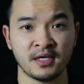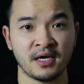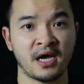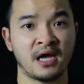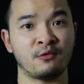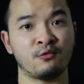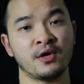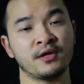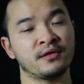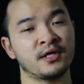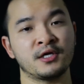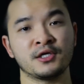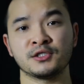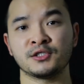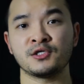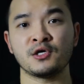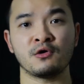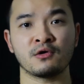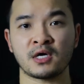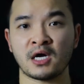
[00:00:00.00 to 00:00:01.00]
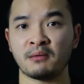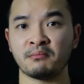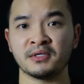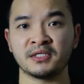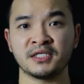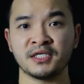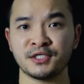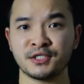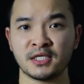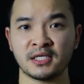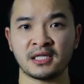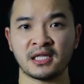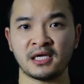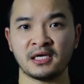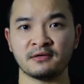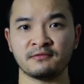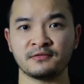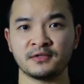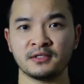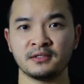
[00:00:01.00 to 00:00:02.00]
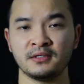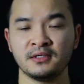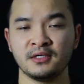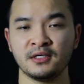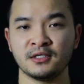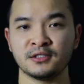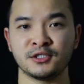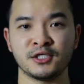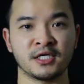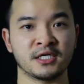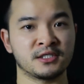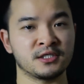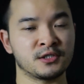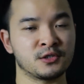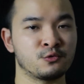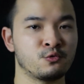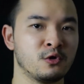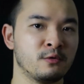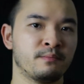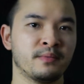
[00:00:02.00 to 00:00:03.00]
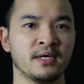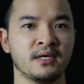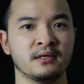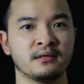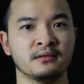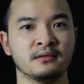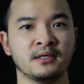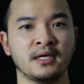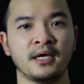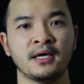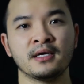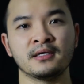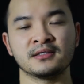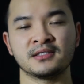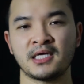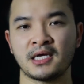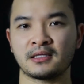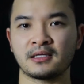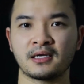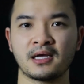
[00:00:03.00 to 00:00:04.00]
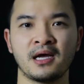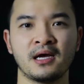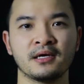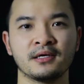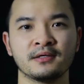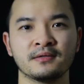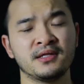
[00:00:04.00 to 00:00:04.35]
And when there's no competition left, she can just swoop in and take the guy.